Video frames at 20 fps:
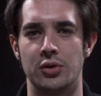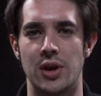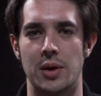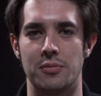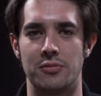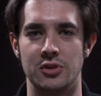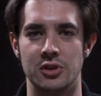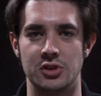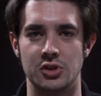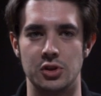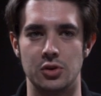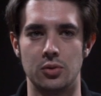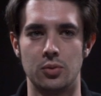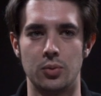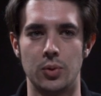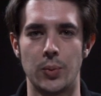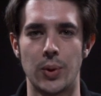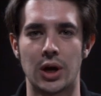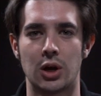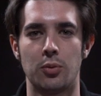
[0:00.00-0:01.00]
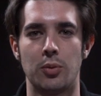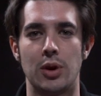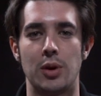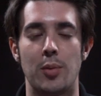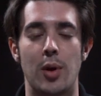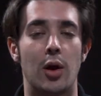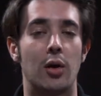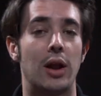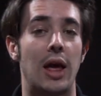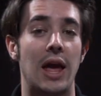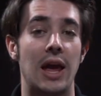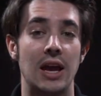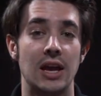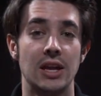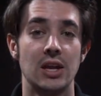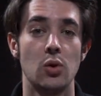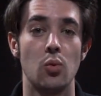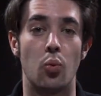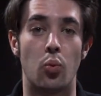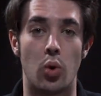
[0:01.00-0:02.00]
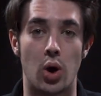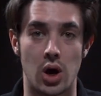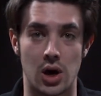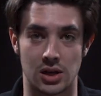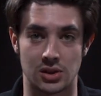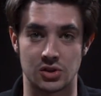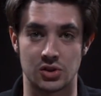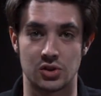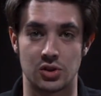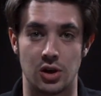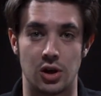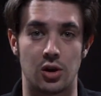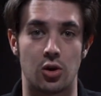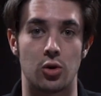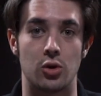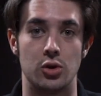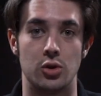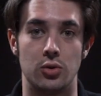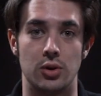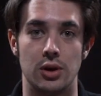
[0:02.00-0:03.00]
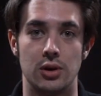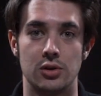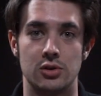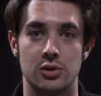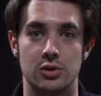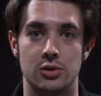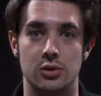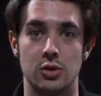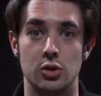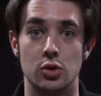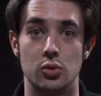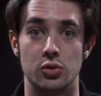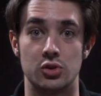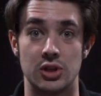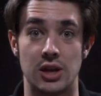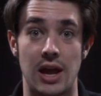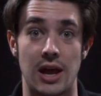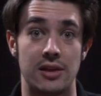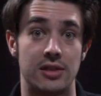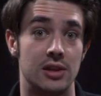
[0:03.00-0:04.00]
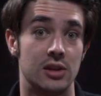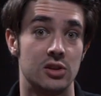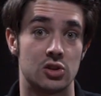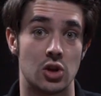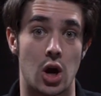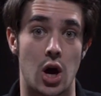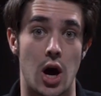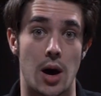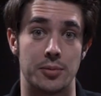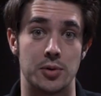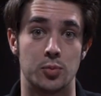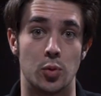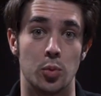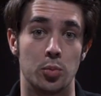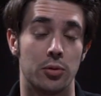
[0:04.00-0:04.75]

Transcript: MV2, we recommend about 80 watts on our unit to use it at its optimal